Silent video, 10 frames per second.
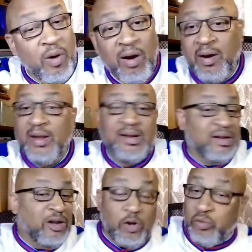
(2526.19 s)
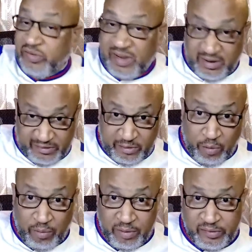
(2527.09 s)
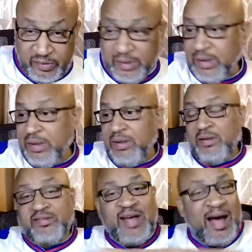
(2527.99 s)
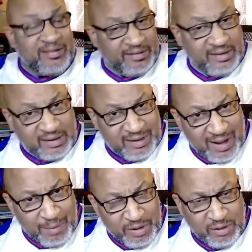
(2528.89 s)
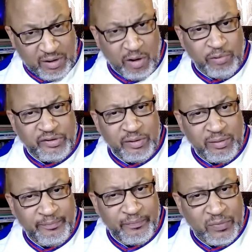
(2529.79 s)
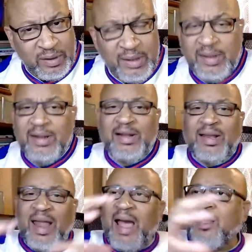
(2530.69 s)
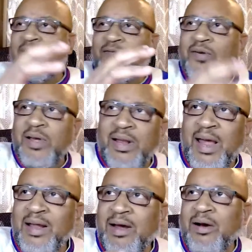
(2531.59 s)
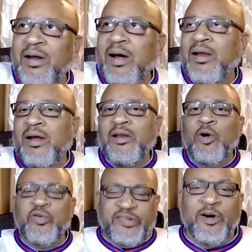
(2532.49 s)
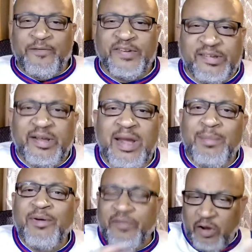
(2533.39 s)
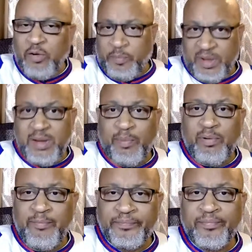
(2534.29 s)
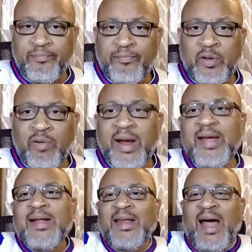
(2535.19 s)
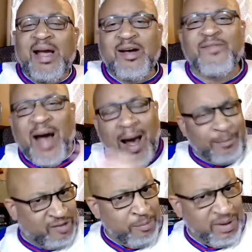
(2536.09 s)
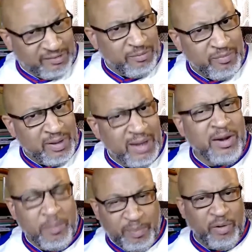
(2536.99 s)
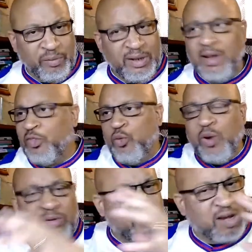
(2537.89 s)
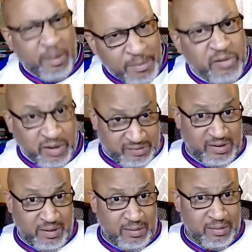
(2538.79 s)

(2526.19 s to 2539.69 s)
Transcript: are, low test scores, toxic climate and culture, lack of a low self-esteem of young people, right? Lack of optimism in the building and throughout the community.